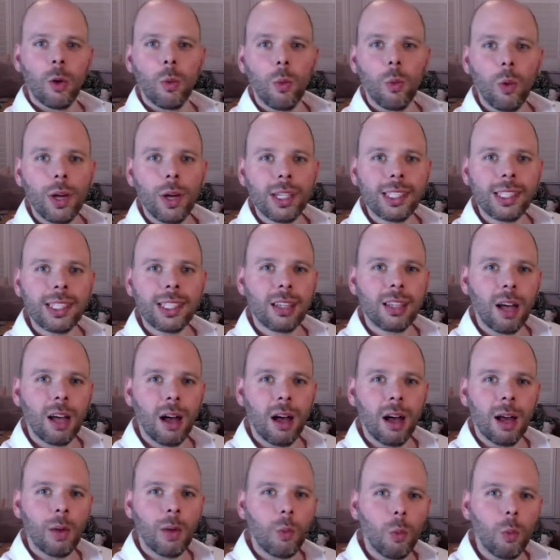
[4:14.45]
what is it that
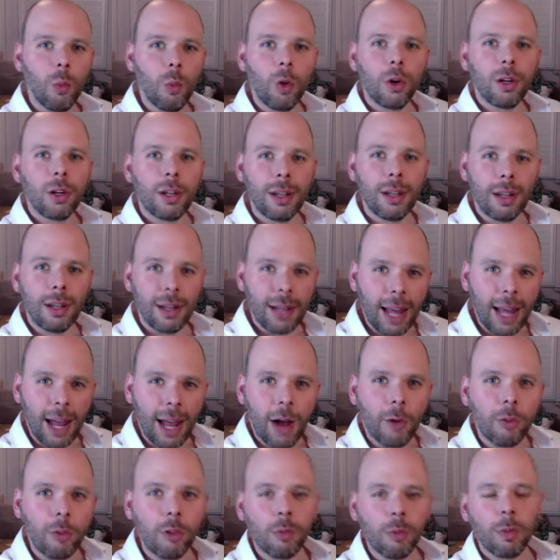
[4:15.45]
I want
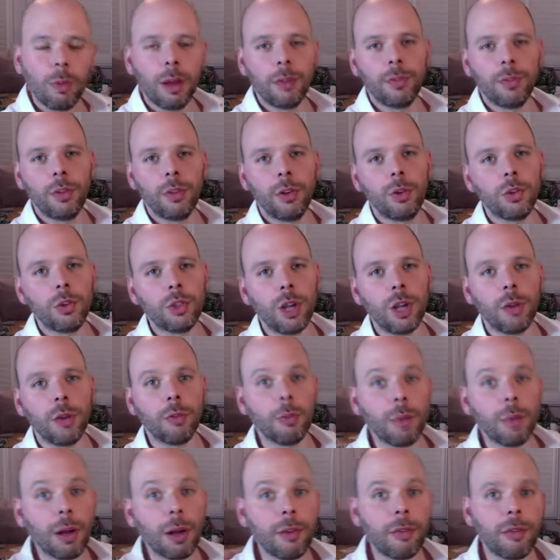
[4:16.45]
now for my future,
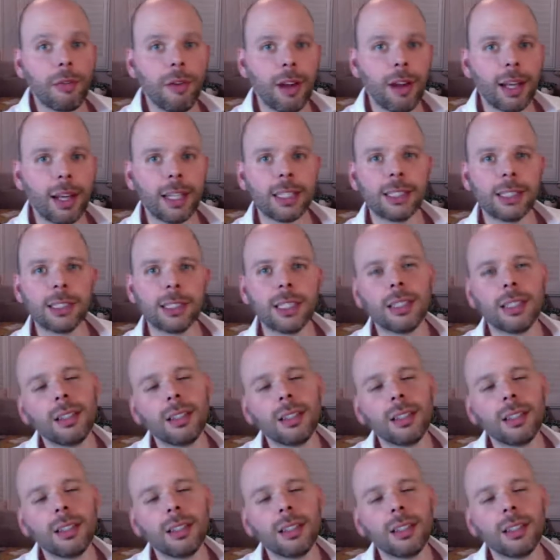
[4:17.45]
for my friends?